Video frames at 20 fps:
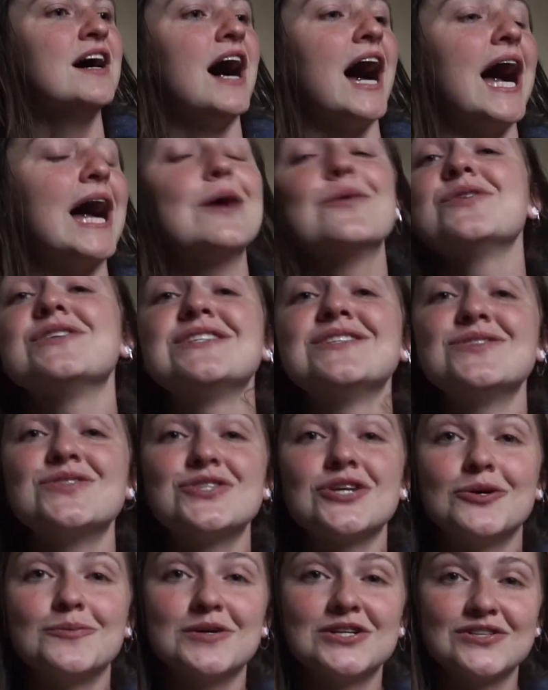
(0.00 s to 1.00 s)
I was in
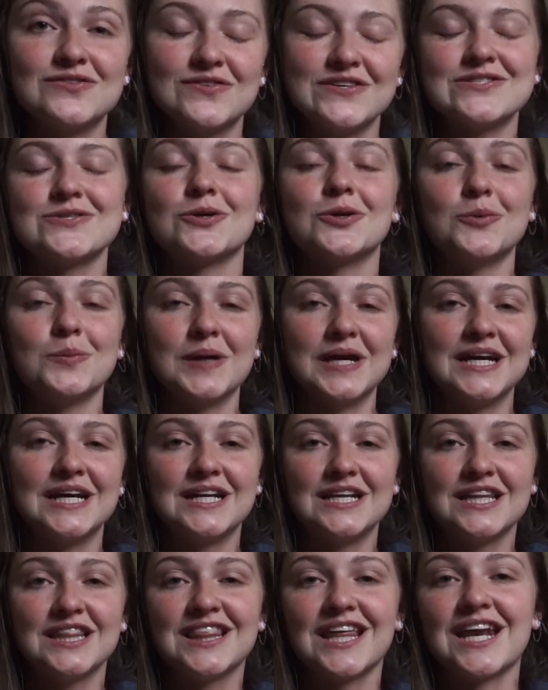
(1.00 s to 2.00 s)
so much physical
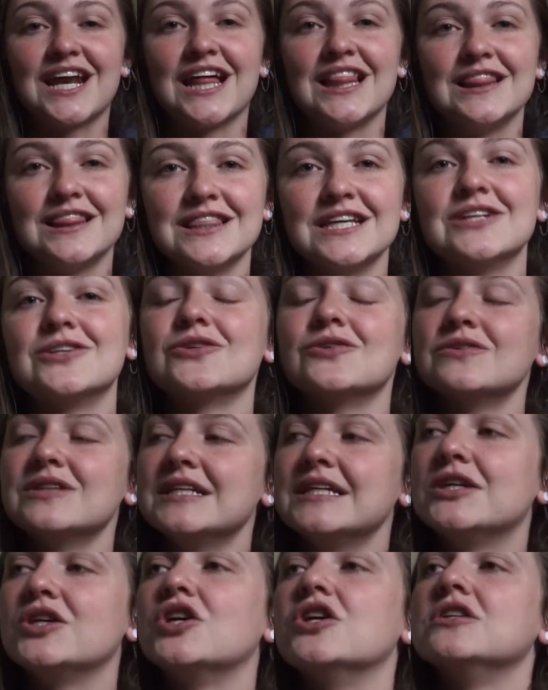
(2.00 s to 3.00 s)
pain that I
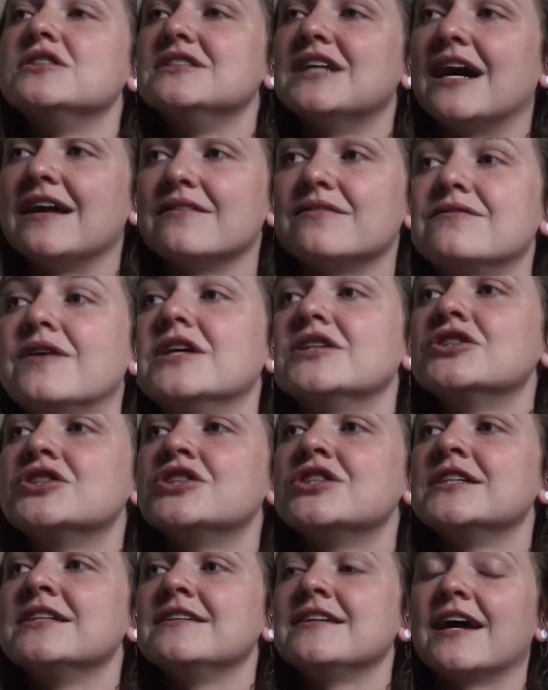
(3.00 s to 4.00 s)
literally could not
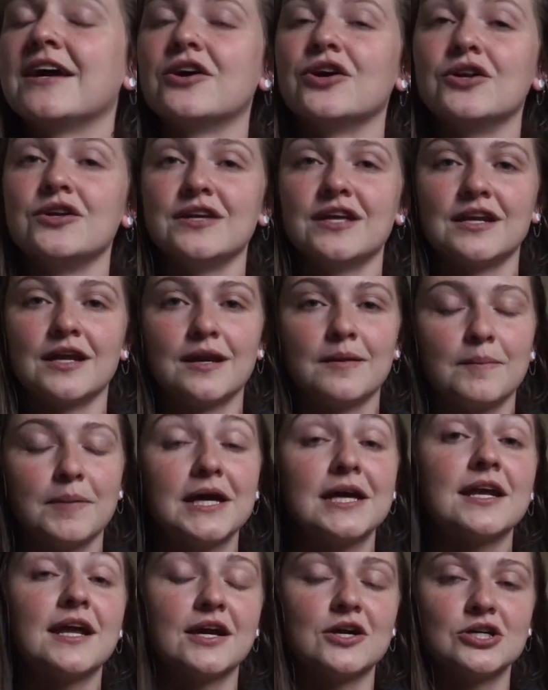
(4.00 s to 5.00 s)
function. I couldn't get out of
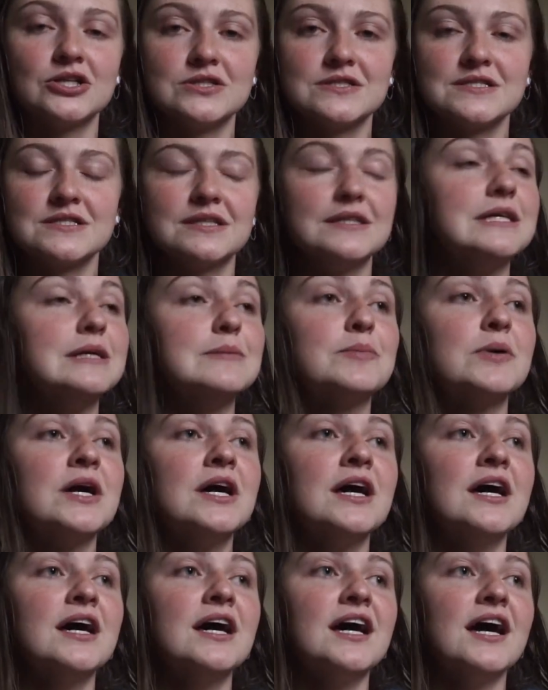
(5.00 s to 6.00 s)
bed. I couldn't sleep.
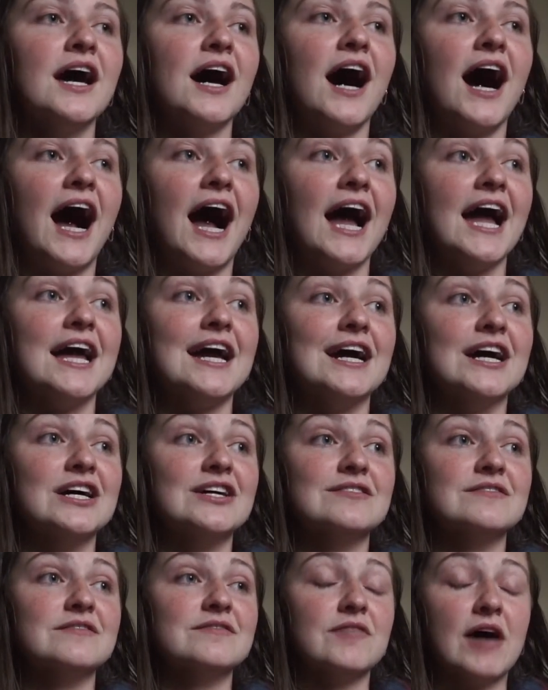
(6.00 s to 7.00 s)
I
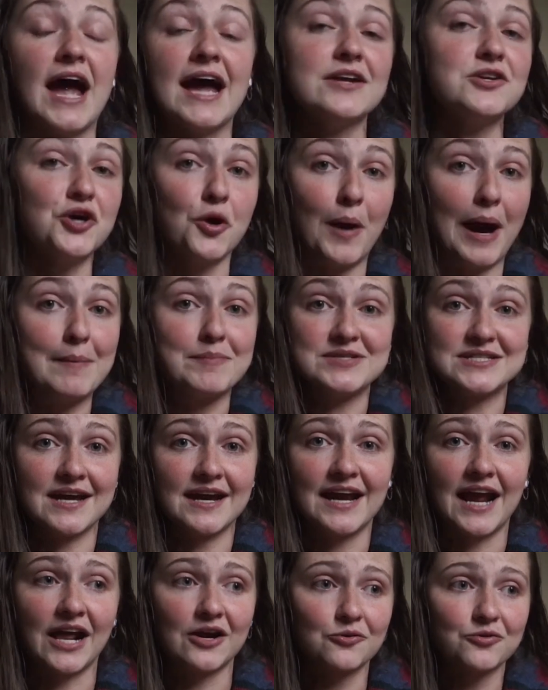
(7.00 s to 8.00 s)
had no
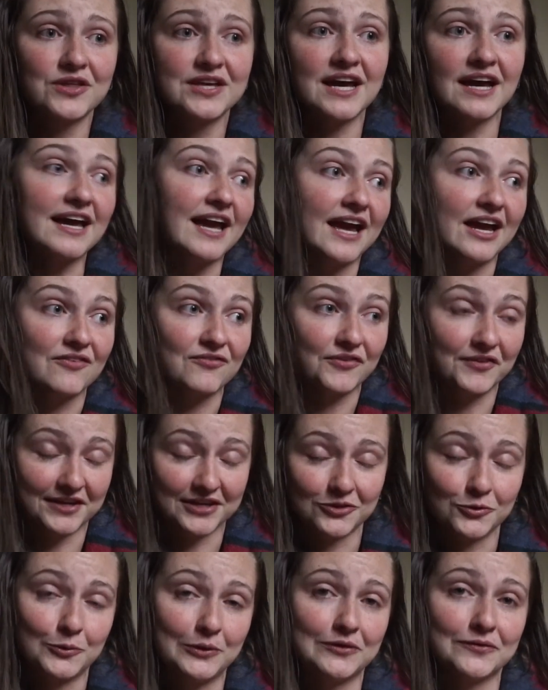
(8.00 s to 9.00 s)
appetite. I don't think I ate for
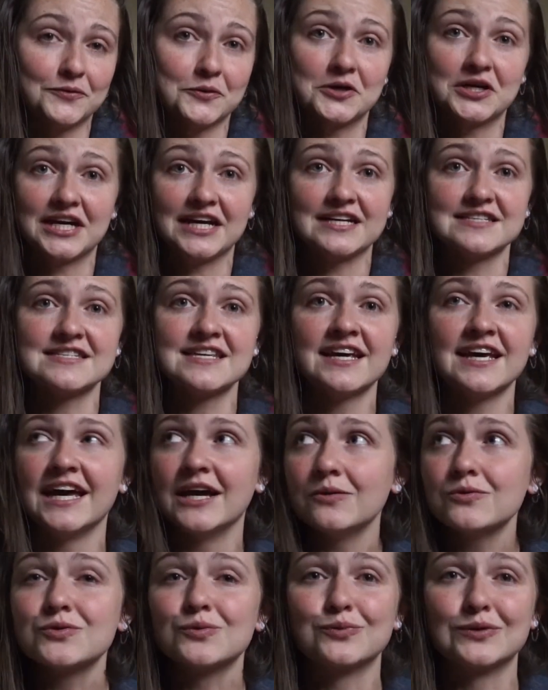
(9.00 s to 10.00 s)
like three or four days.
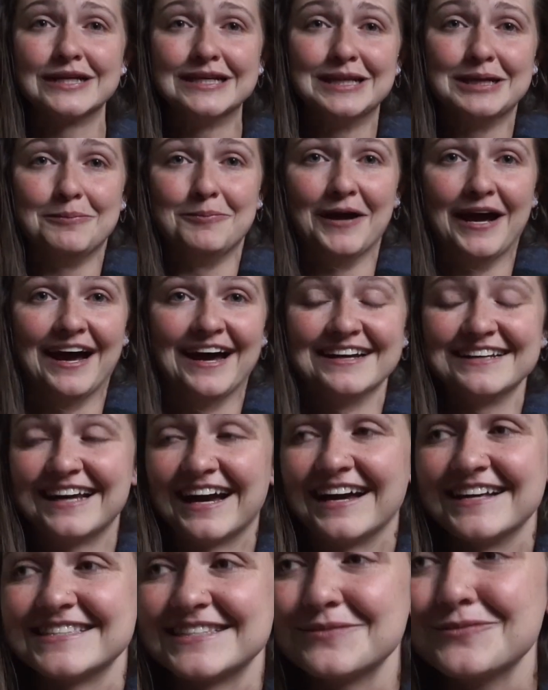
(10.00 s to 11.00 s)
It was really bad,
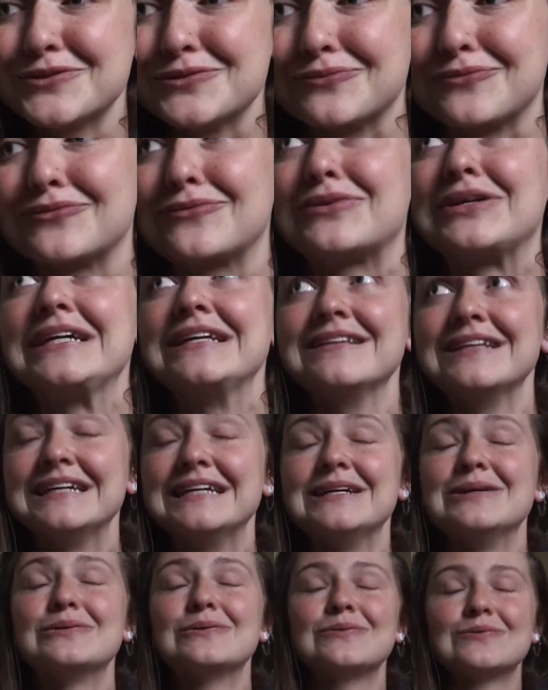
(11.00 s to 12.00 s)
guys. It was
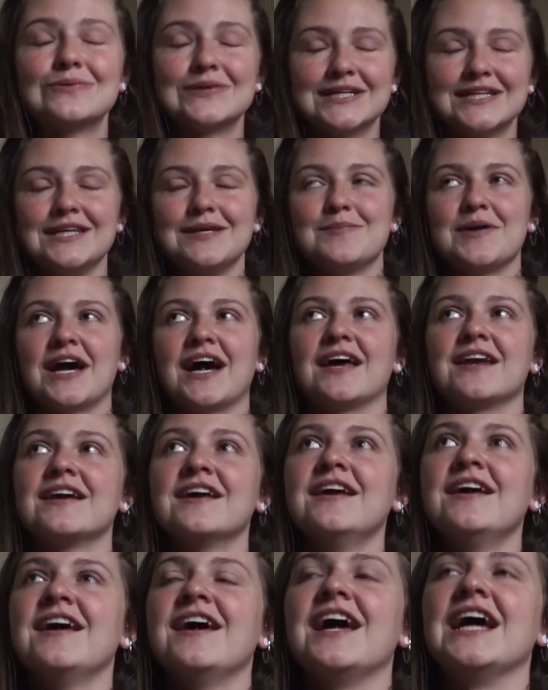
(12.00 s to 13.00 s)
really, really bad.
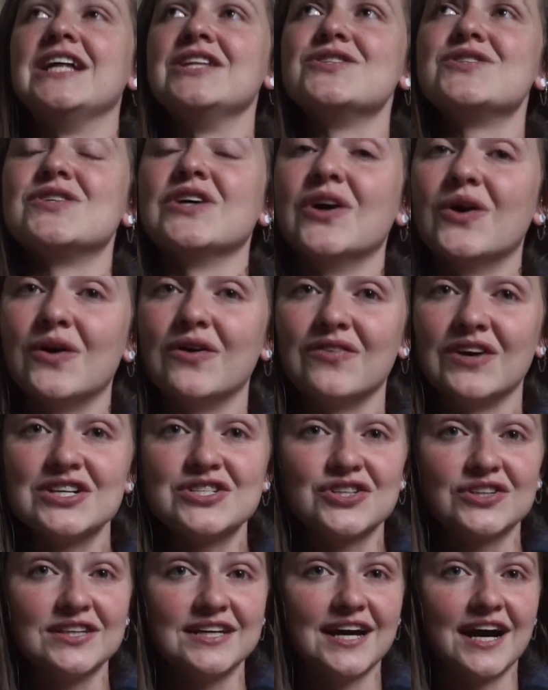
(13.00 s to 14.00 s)
And so
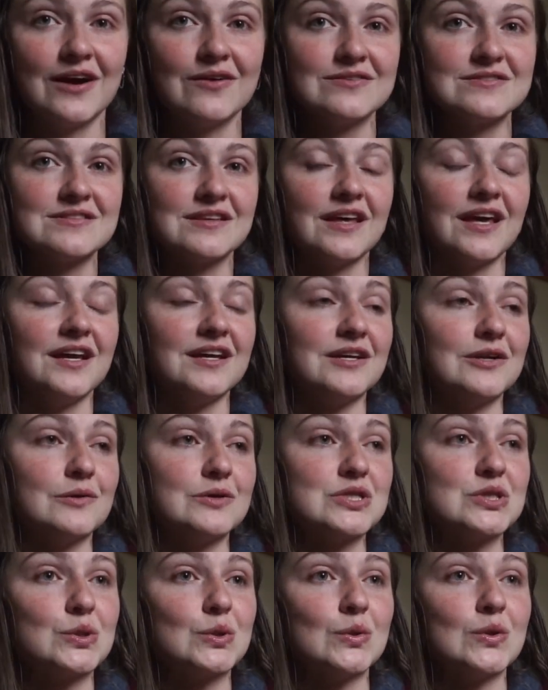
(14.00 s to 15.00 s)
eventually I was like, you know
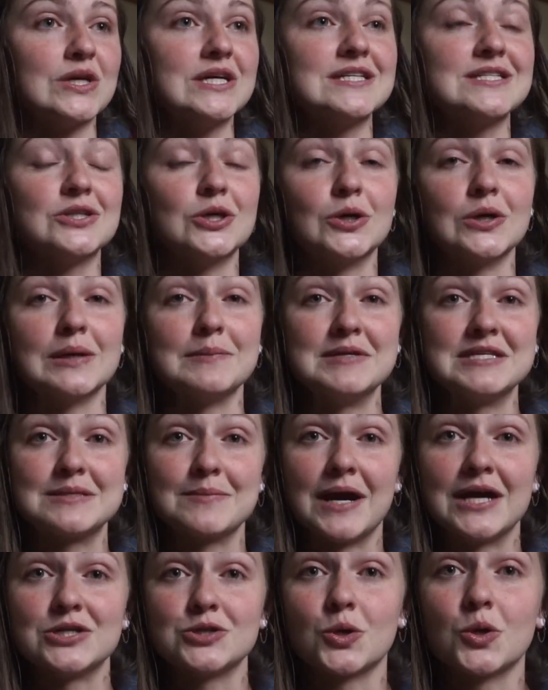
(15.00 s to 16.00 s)
what, screw this, go get me
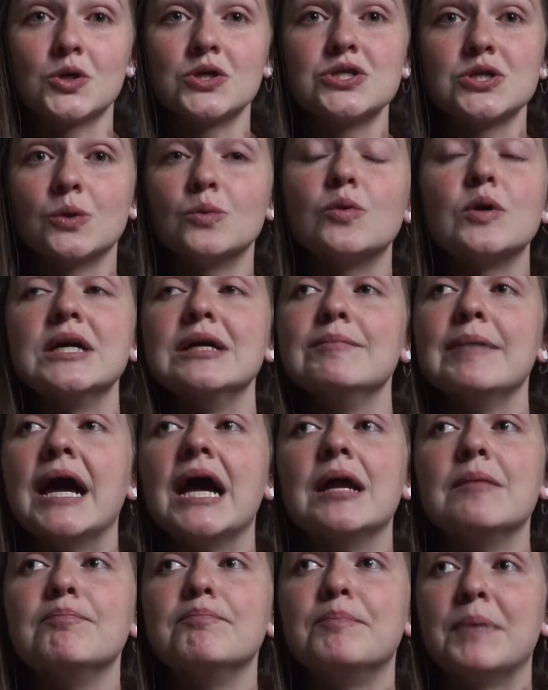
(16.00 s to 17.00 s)
some hydrocortisone cream
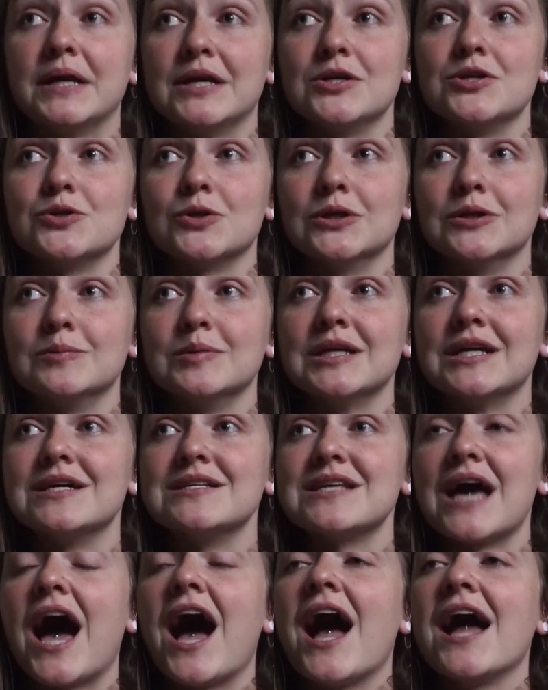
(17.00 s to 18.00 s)
and Benadryl,
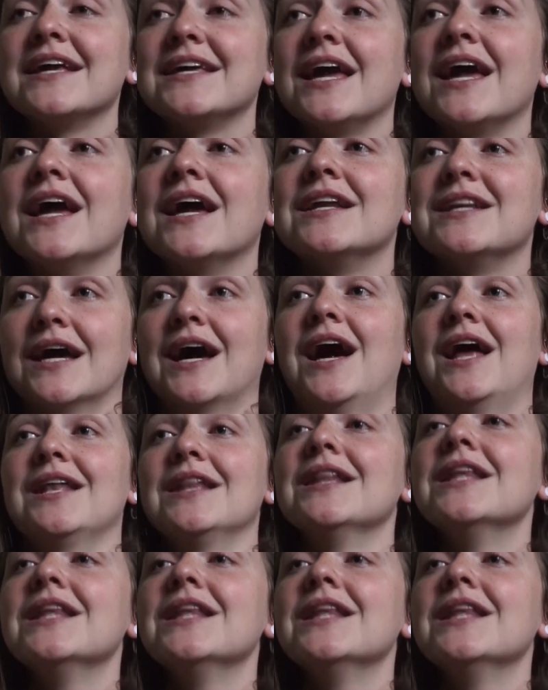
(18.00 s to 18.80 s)
because I cannot